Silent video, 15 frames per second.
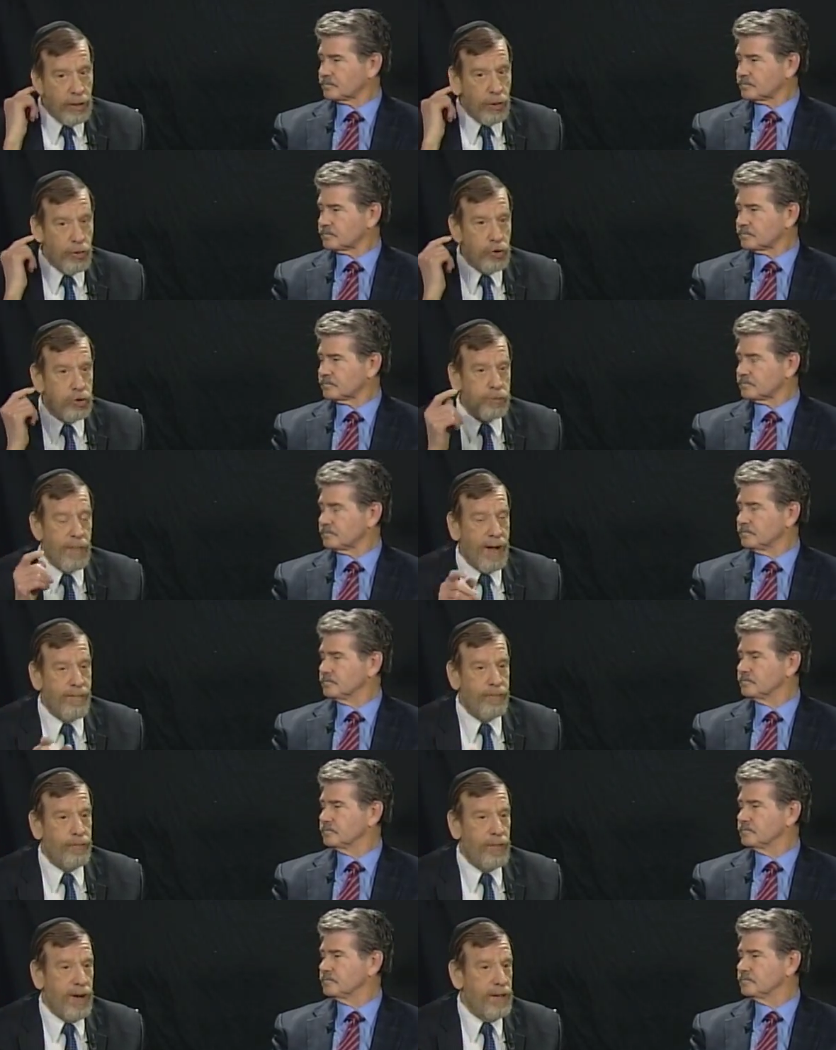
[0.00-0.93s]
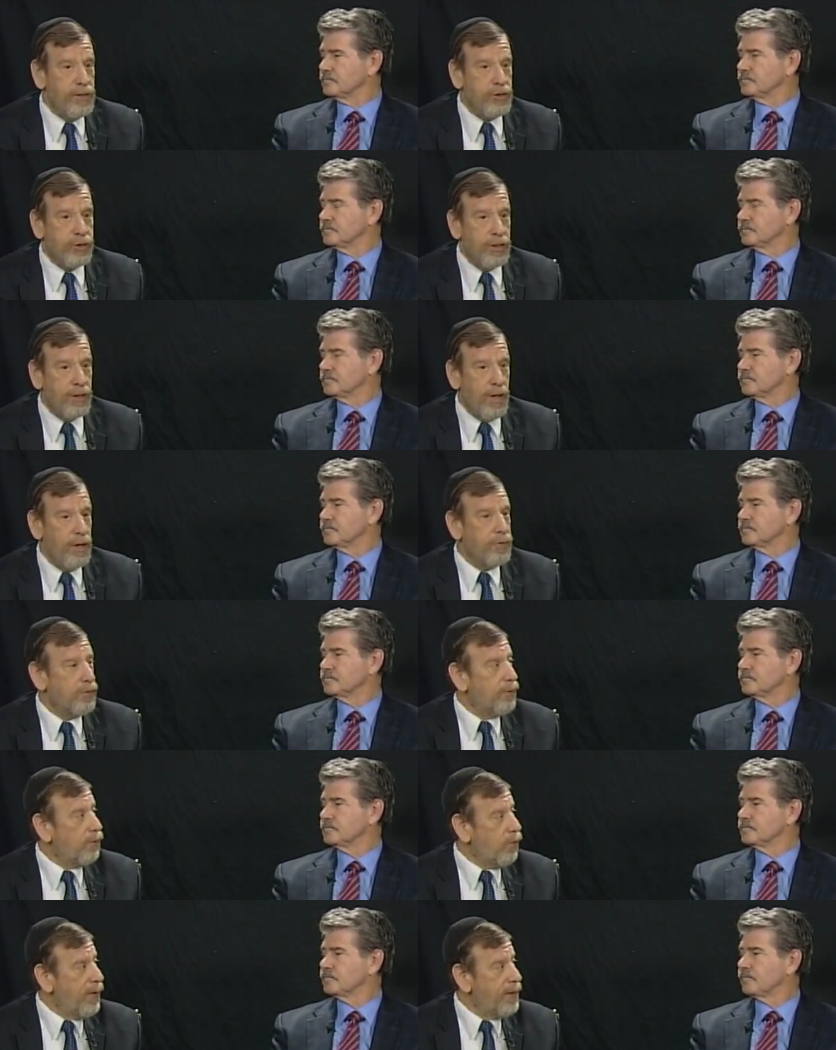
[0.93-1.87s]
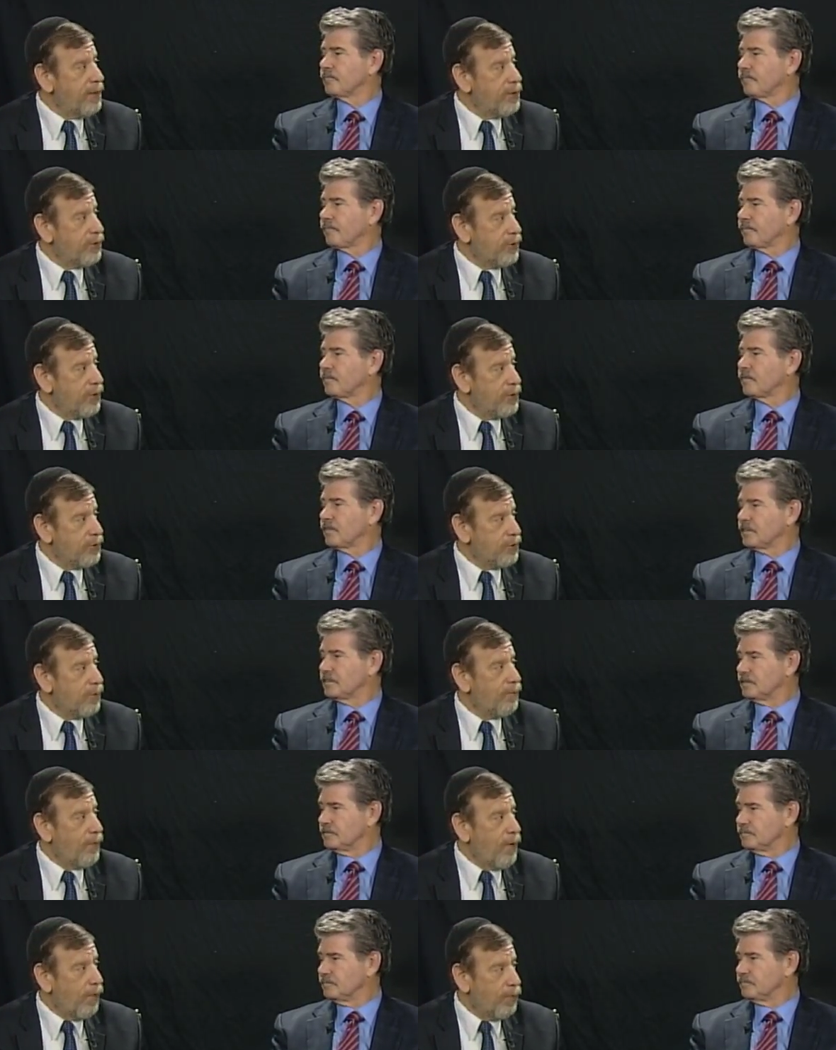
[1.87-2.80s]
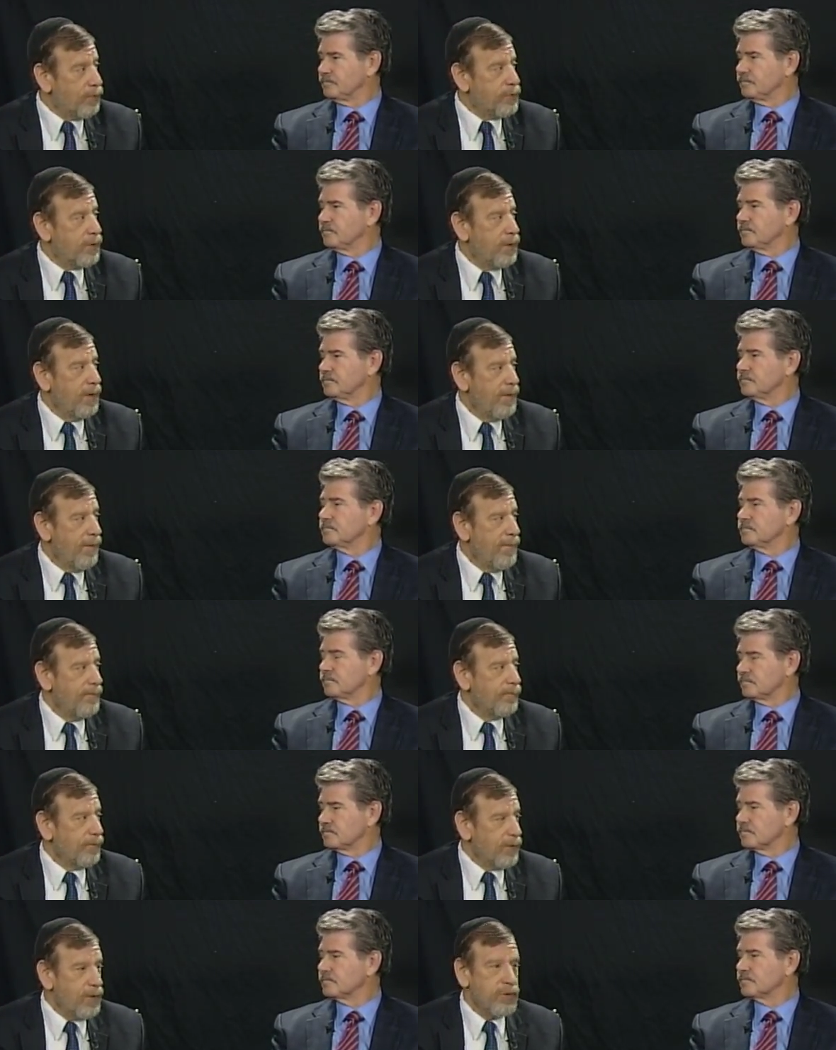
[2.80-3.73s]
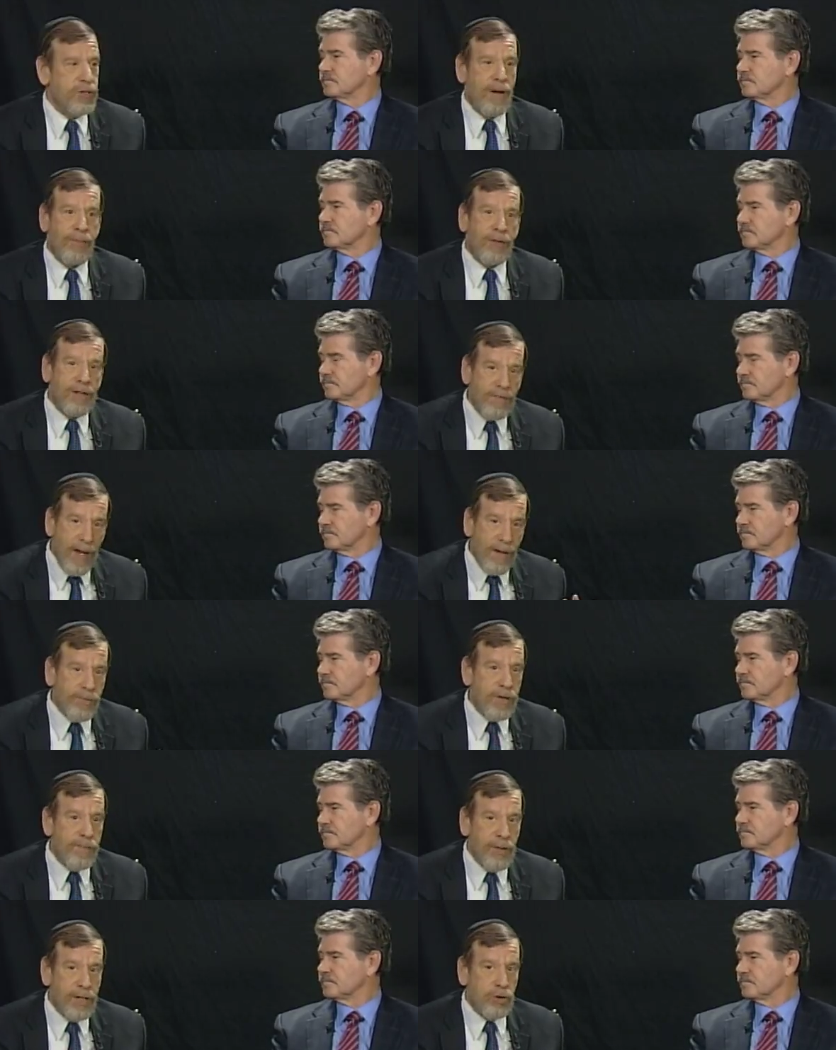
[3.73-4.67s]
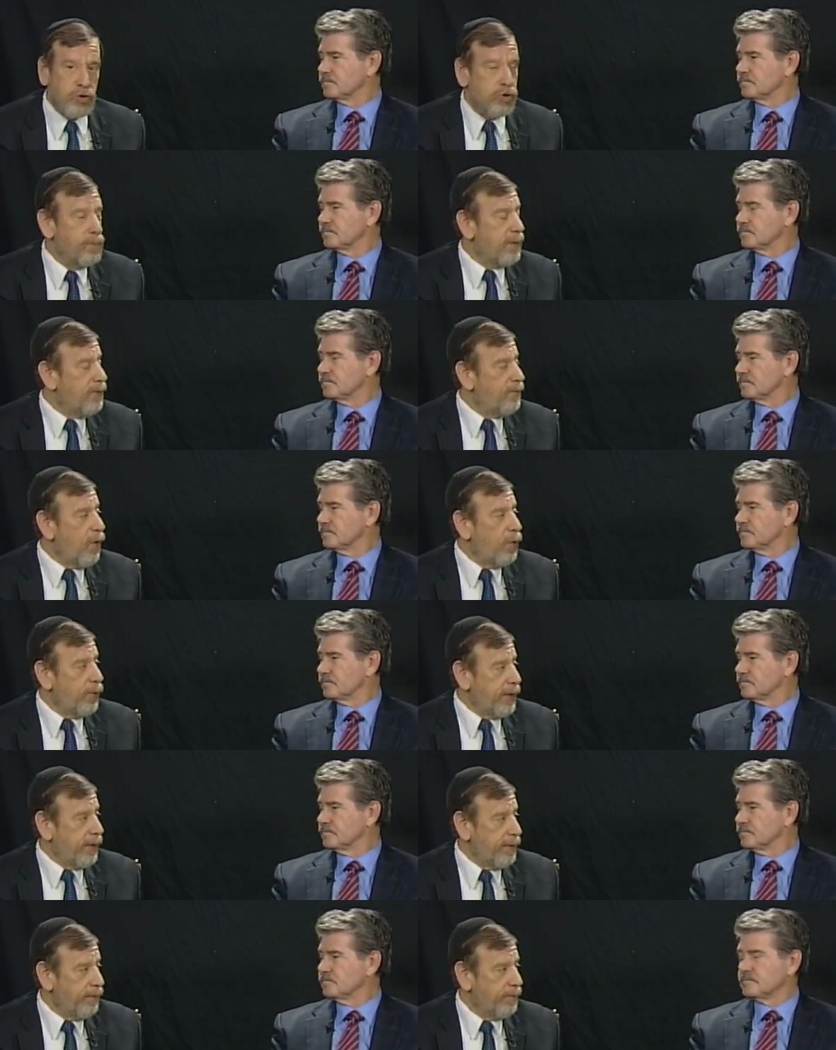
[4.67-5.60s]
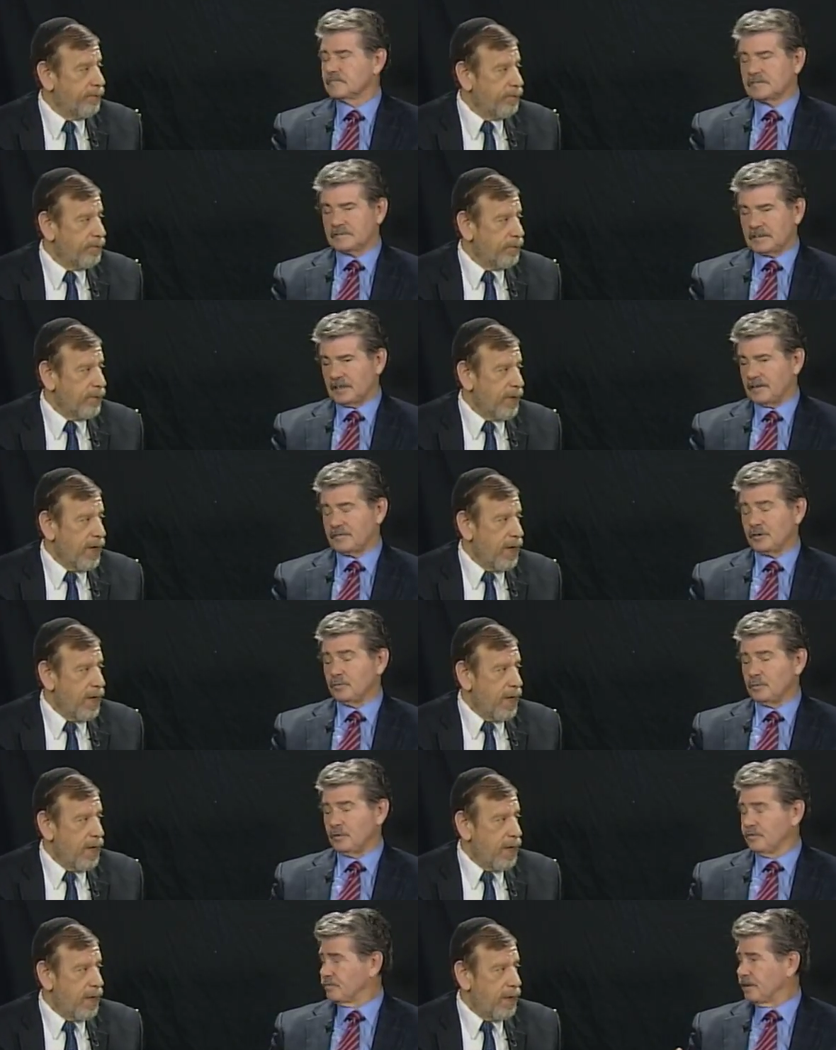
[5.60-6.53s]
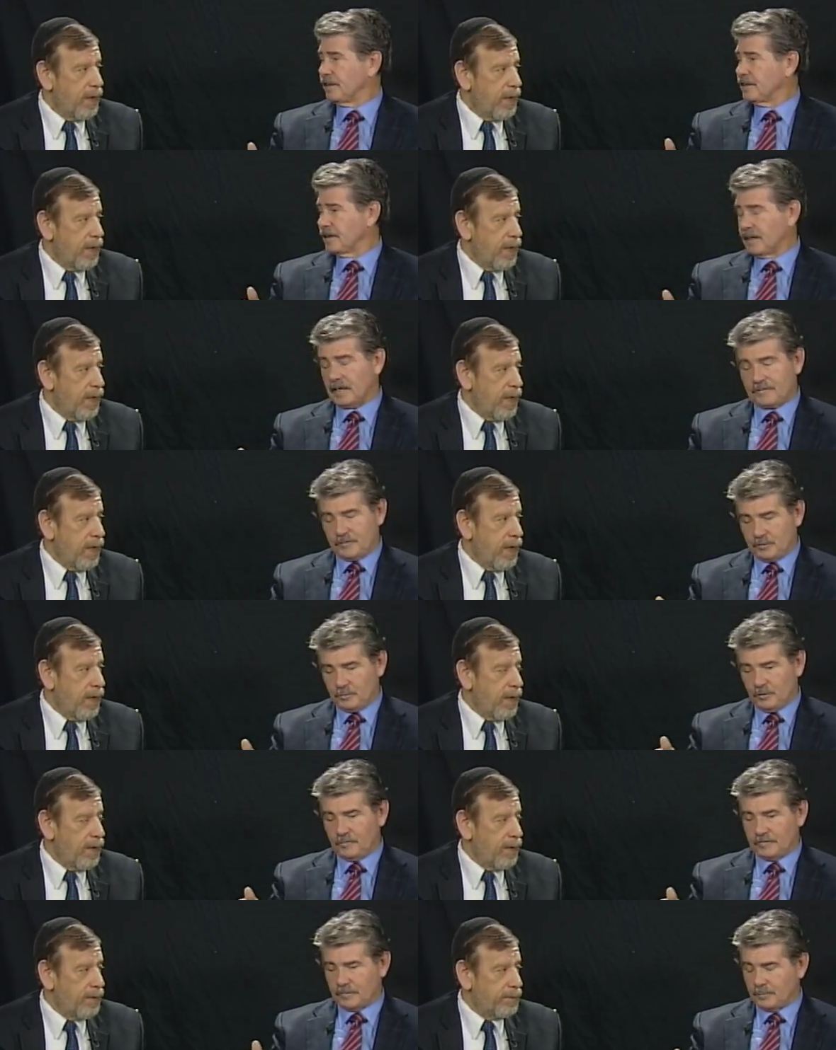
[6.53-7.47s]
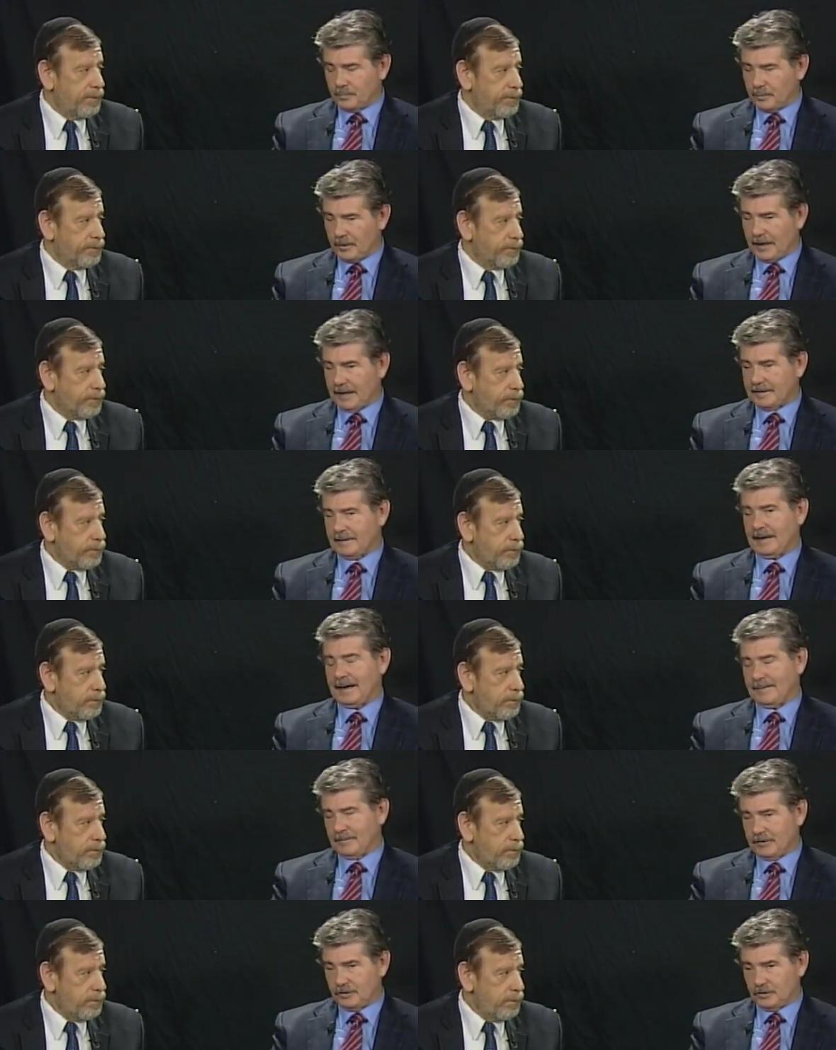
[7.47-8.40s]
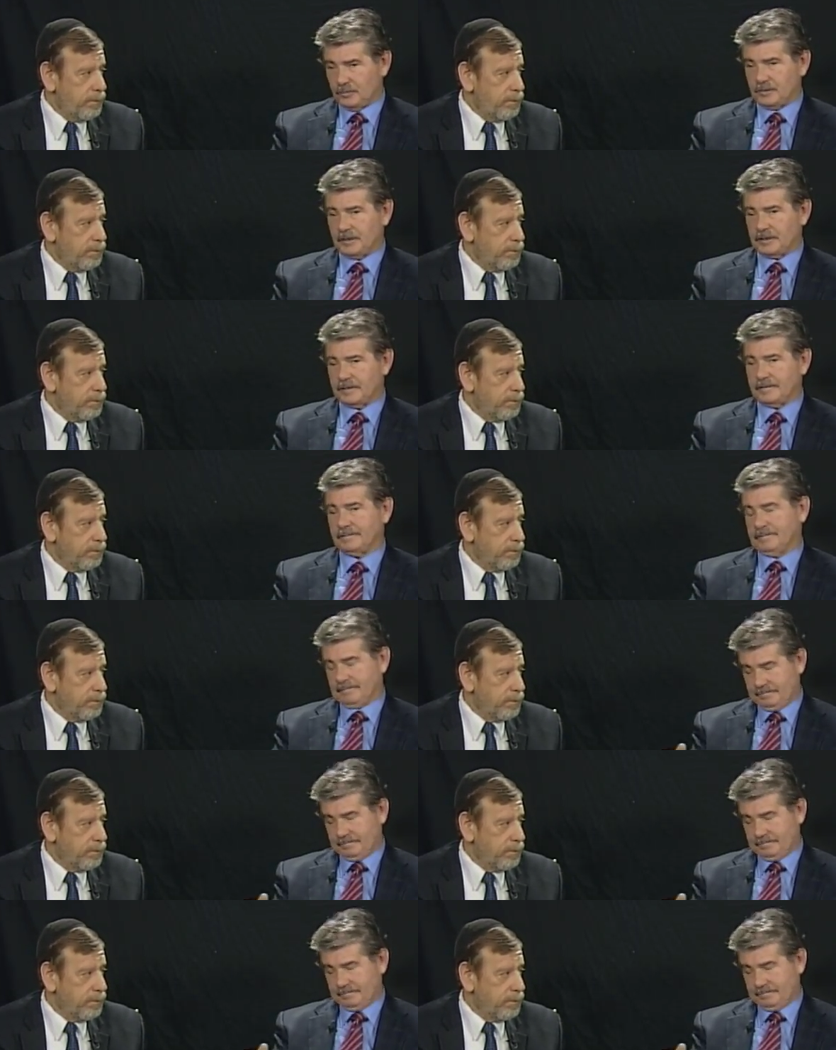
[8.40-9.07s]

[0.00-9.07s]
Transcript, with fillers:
Speaker 1: urge my friends and other acquaintances to vote because I believe everybody should be voting.
Speaker 2: And if you move right now, if you move from Pratt Avenue in